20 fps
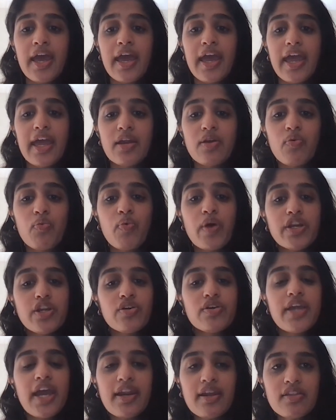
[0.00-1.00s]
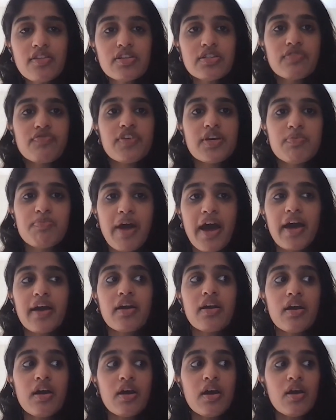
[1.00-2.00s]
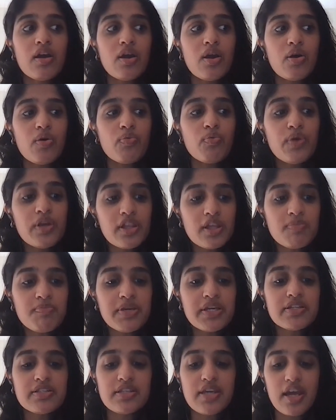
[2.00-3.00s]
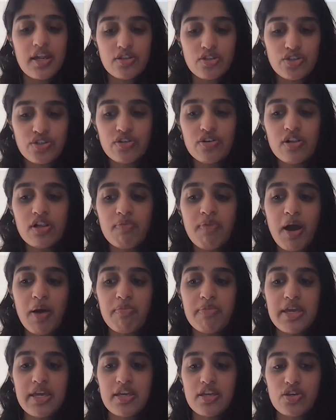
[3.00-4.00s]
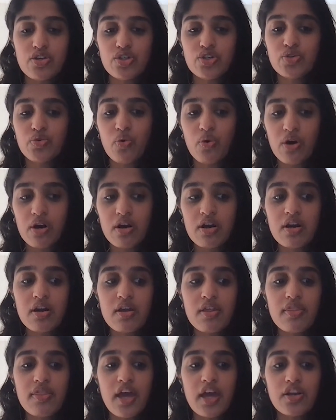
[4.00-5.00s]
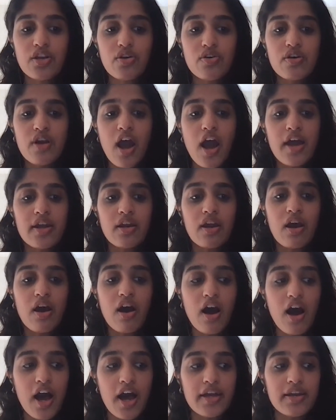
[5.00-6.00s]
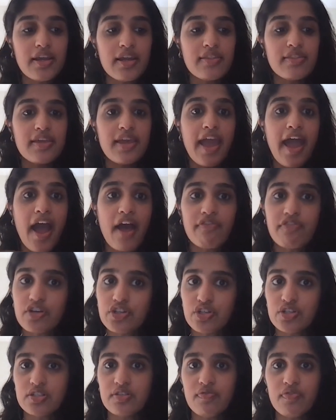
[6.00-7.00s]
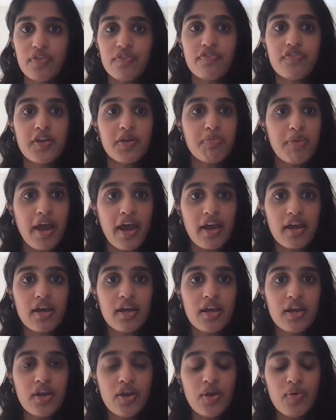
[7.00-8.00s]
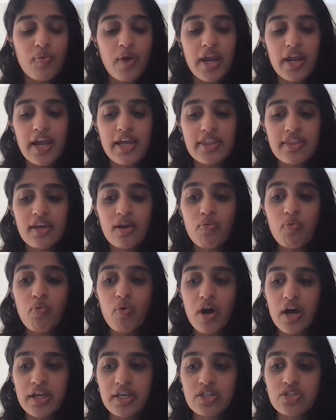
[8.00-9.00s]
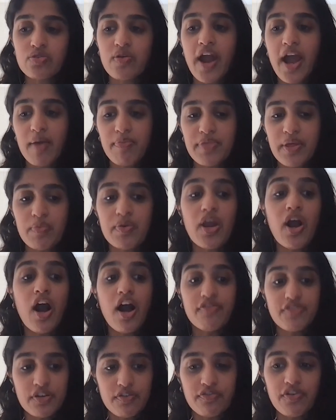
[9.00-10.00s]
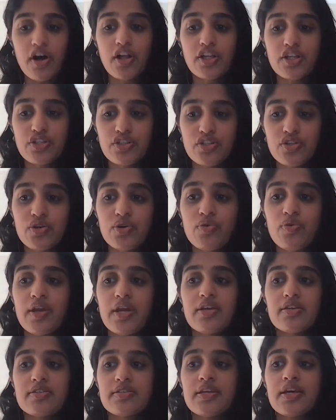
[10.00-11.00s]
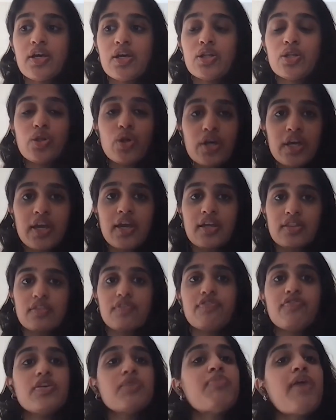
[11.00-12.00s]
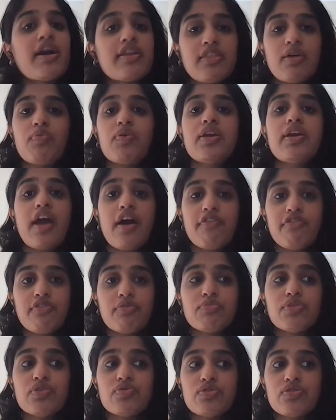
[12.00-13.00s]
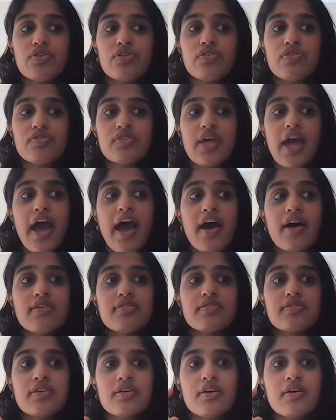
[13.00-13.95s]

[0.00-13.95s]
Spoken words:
And when you're getting this feedback, really be intentional about making sure that you're not caught in the averages of the feedback, right? I think one trap that we often fall into is looking at the feedback that we get from users as